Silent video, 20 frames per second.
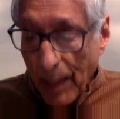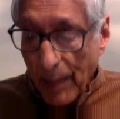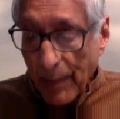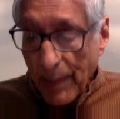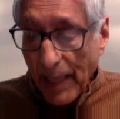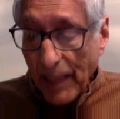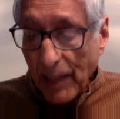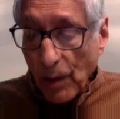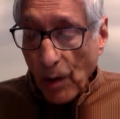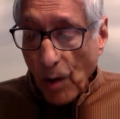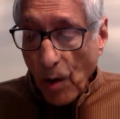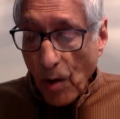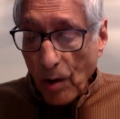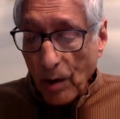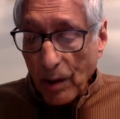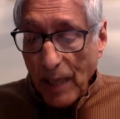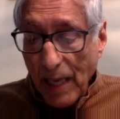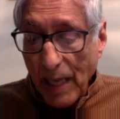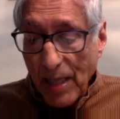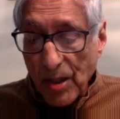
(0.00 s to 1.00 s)
That
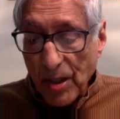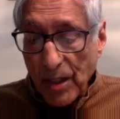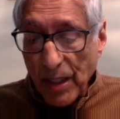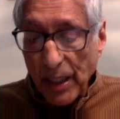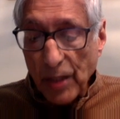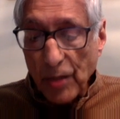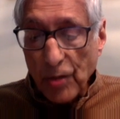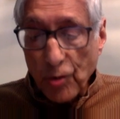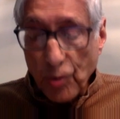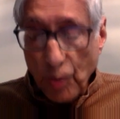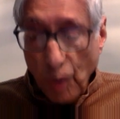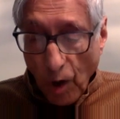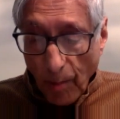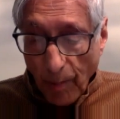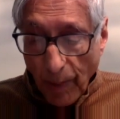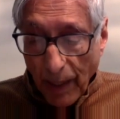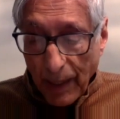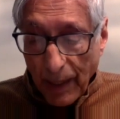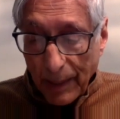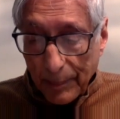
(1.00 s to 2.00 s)
long-lasting
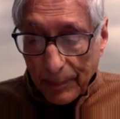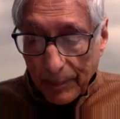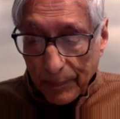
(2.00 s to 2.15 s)
trauma,